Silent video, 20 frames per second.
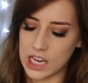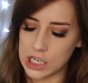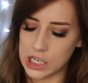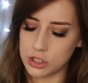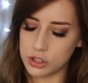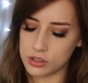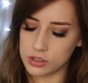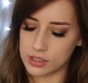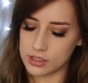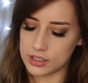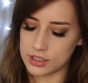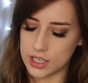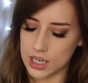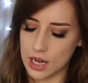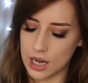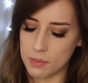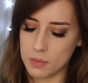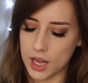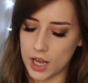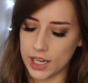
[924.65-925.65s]
It doesn't
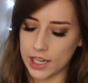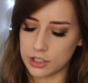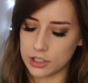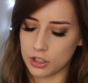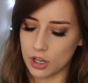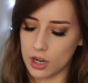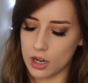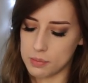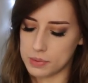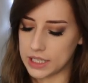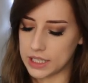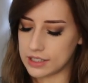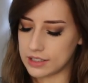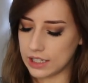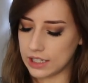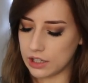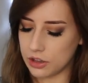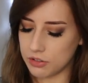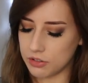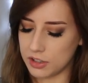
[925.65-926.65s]
seem like it's going to be
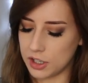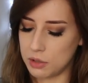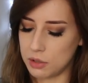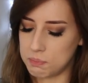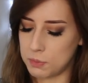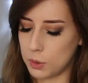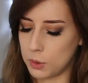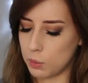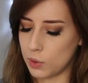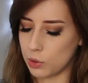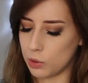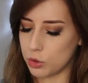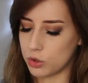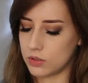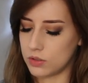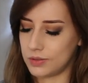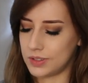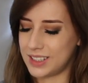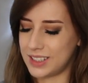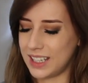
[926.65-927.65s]
see-through, but we'll
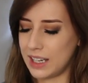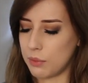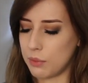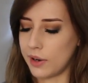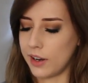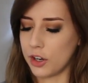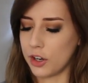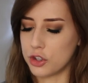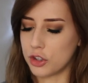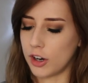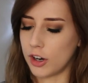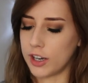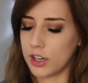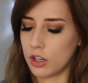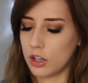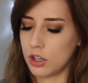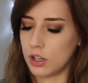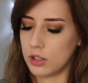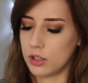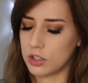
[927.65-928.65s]
see when I try
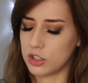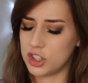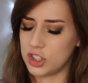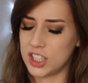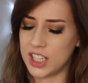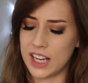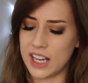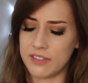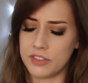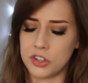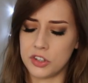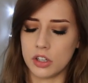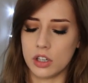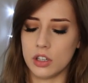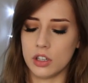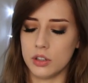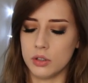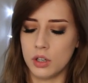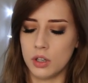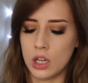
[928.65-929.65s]
it on, because you never
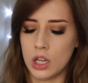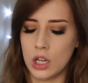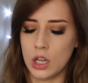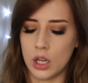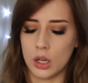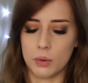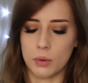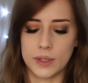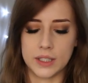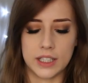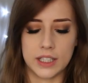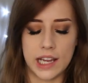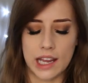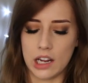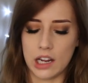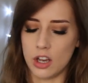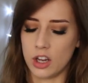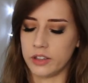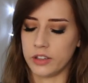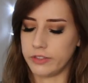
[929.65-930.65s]
know. When you
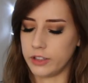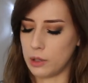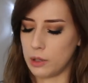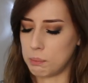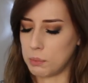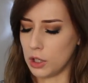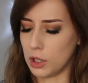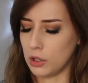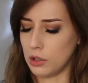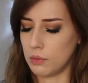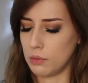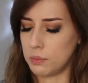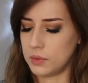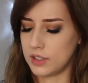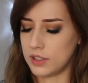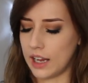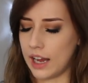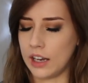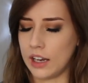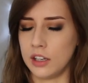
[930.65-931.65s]
get it over your
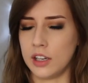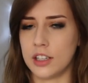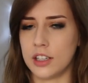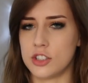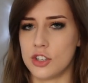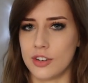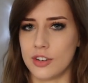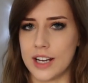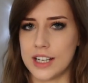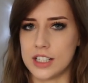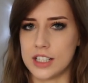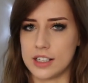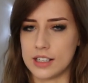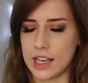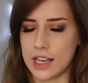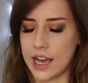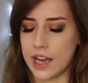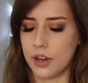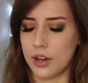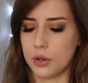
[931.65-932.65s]
boobs and it stretches
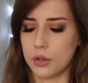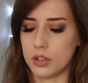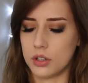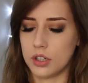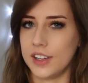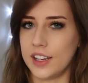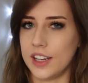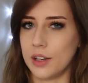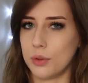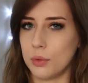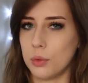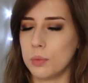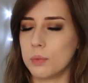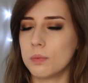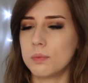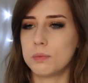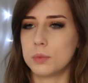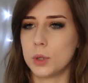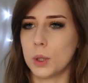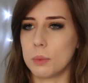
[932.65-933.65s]
it out, it will
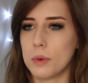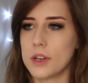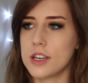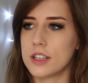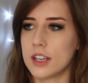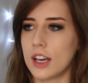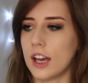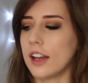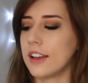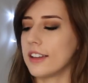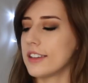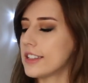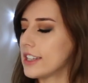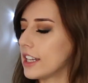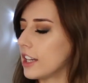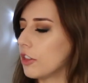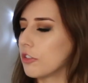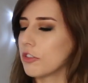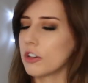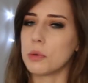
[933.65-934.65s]
probably turn it
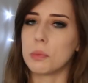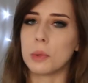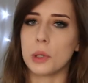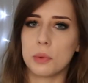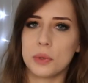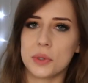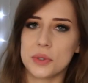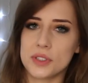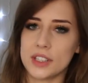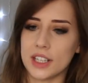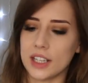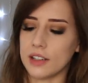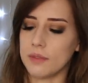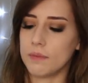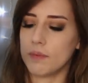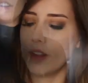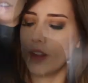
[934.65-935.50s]
see-through, but we'll see.